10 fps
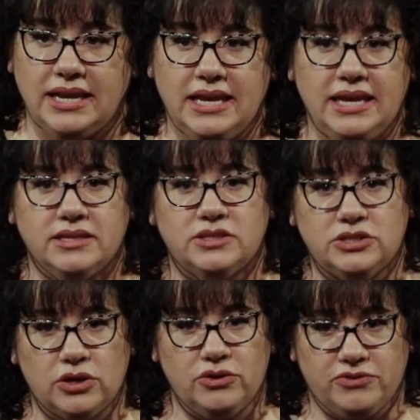he is
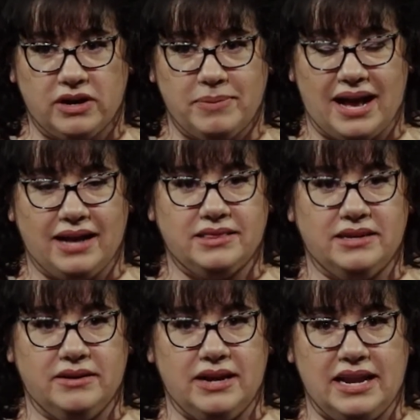so far back
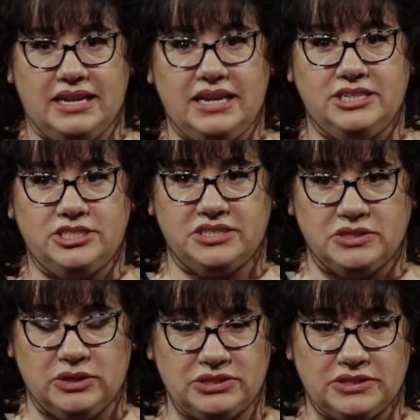there, and he
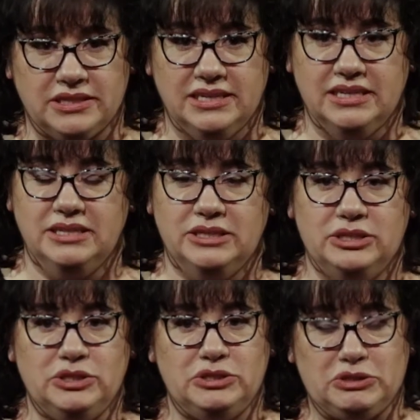just looks
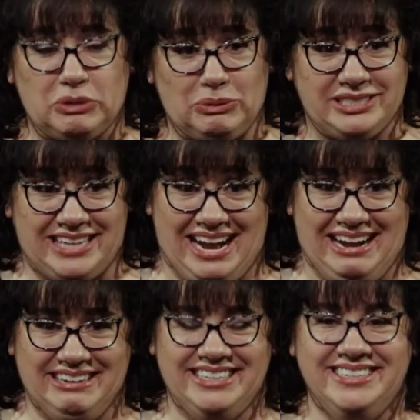so
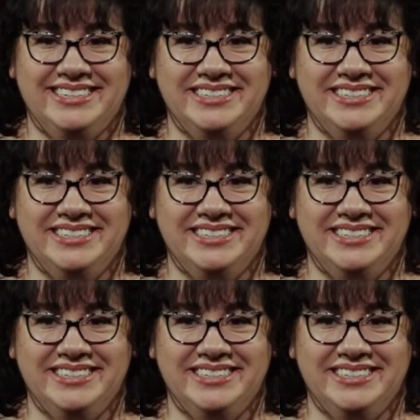sad.